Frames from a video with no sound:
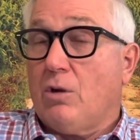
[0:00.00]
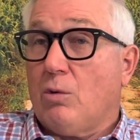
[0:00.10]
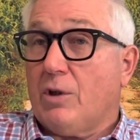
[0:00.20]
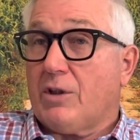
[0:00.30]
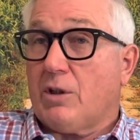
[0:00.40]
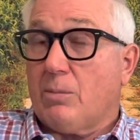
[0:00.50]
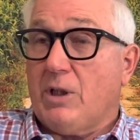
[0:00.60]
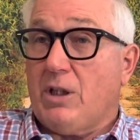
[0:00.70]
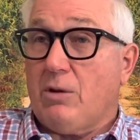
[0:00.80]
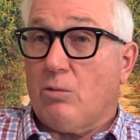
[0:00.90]
what their
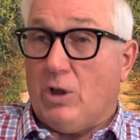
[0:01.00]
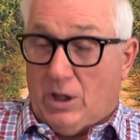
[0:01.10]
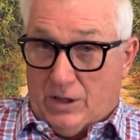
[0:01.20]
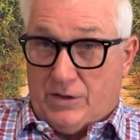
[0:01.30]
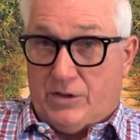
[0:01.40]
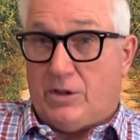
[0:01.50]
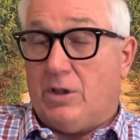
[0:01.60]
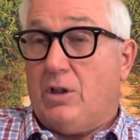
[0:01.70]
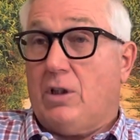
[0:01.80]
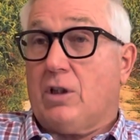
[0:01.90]
mean was
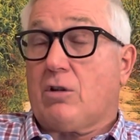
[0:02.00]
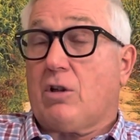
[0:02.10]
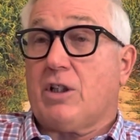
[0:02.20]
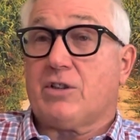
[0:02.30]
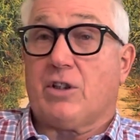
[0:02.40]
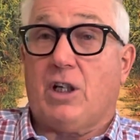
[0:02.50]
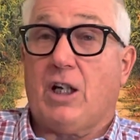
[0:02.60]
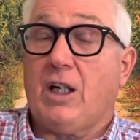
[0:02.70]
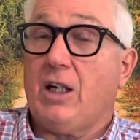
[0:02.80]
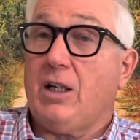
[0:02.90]
across the
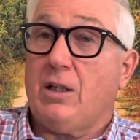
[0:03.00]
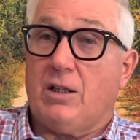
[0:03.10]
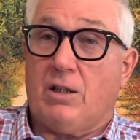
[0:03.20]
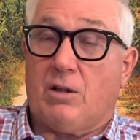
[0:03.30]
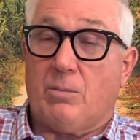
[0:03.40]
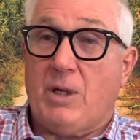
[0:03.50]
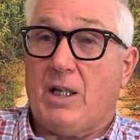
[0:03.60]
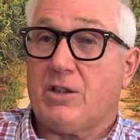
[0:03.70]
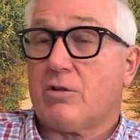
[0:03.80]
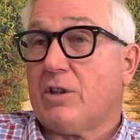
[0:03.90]
high in our
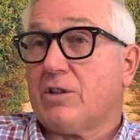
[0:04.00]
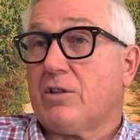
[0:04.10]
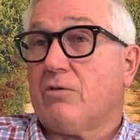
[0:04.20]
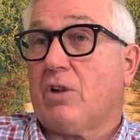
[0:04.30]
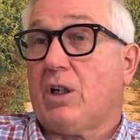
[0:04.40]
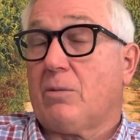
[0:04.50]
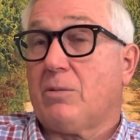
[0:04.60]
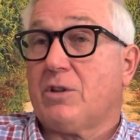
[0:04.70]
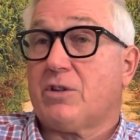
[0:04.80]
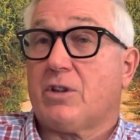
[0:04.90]
managed stress
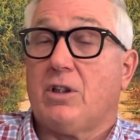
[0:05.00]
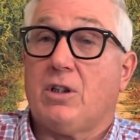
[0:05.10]
environments,